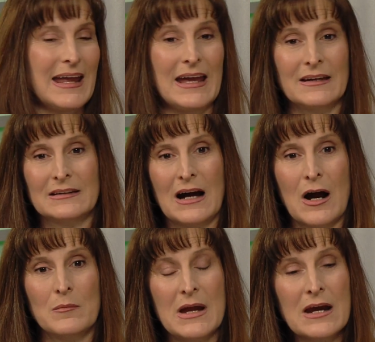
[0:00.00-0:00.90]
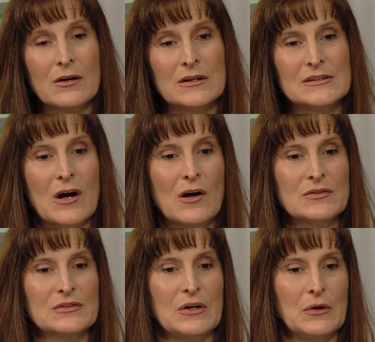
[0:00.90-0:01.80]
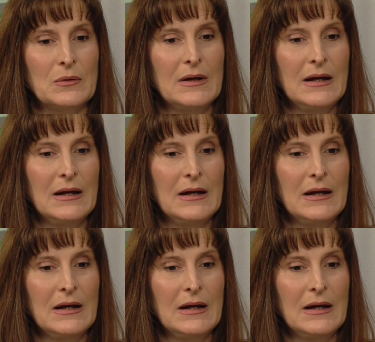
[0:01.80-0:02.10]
And our mayor is also